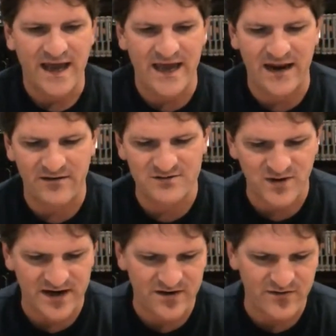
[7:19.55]
And I was
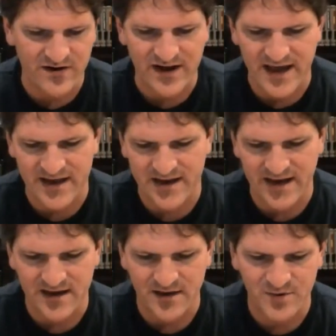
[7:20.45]
walking around and I had
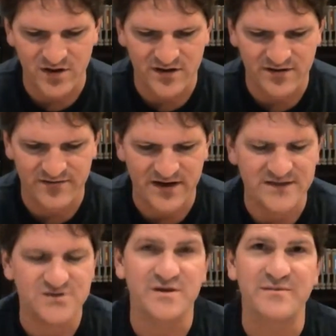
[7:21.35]
a couple of
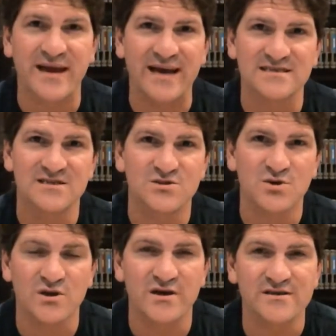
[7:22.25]
Dreamcast
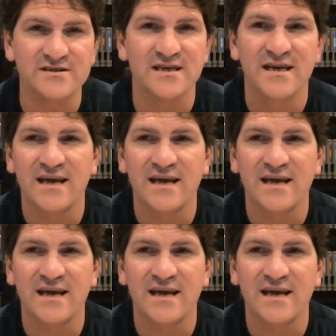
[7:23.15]
controllers,